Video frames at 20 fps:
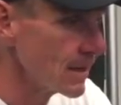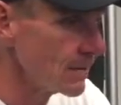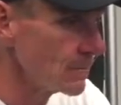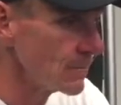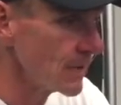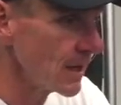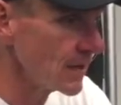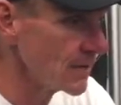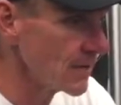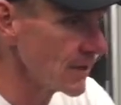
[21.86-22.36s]

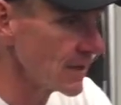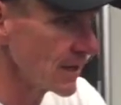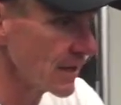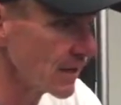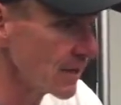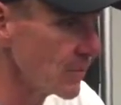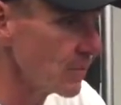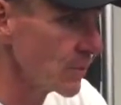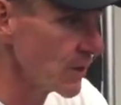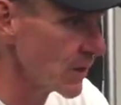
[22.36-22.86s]
and I think it
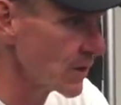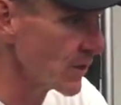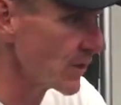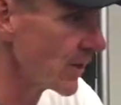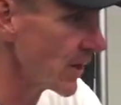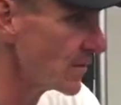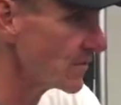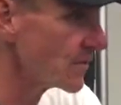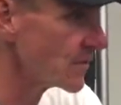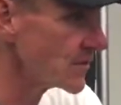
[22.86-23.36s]
ended up being on
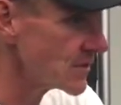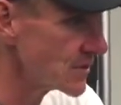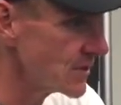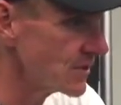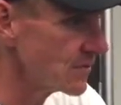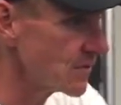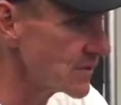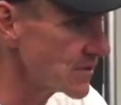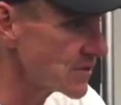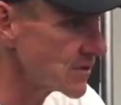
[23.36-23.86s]
offense,
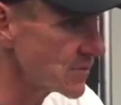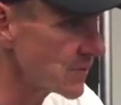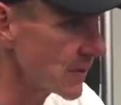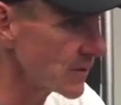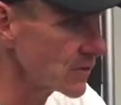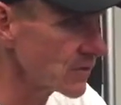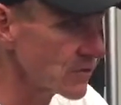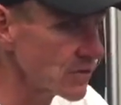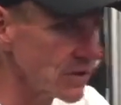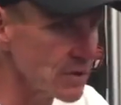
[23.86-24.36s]
defense,
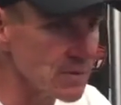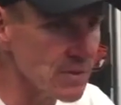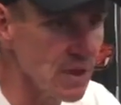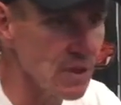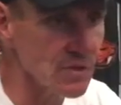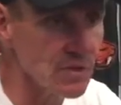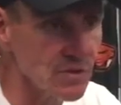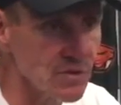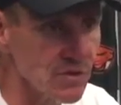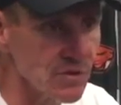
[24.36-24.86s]
special teams
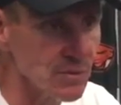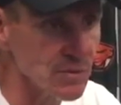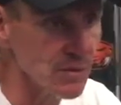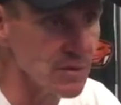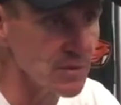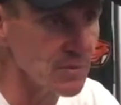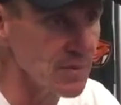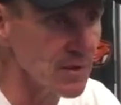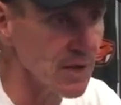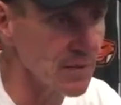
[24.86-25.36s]
all
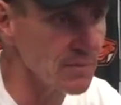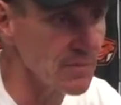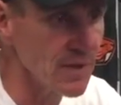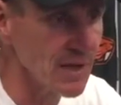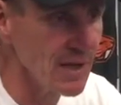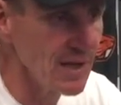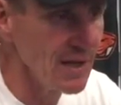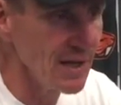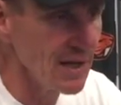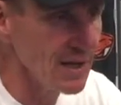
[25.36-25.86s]
contributed. But
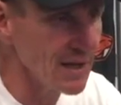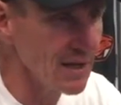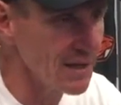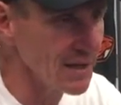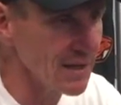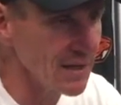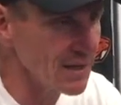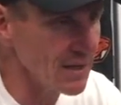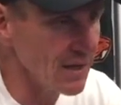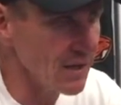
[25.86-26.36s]
I'm,
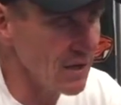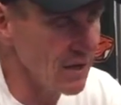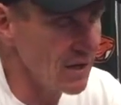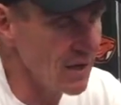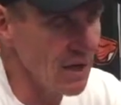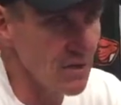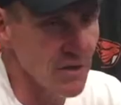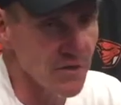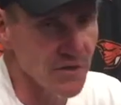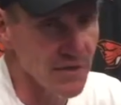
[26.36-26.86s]

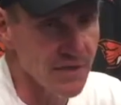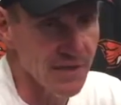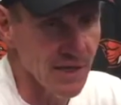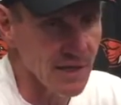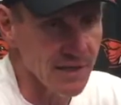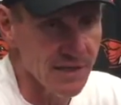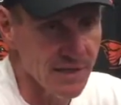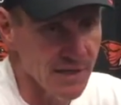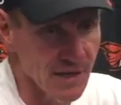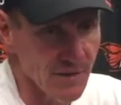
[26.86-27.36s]
all the things
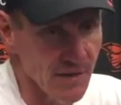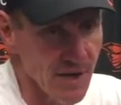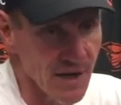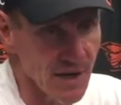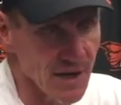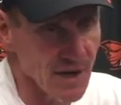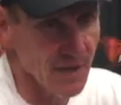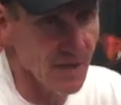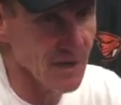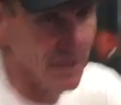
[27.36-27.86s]
I can say right
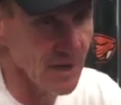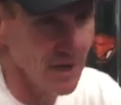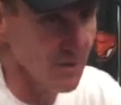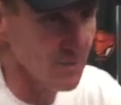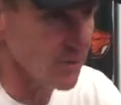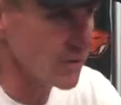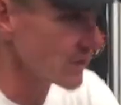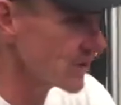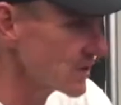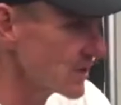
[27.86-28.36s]
now, I
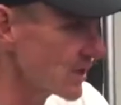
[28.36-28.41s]
can't really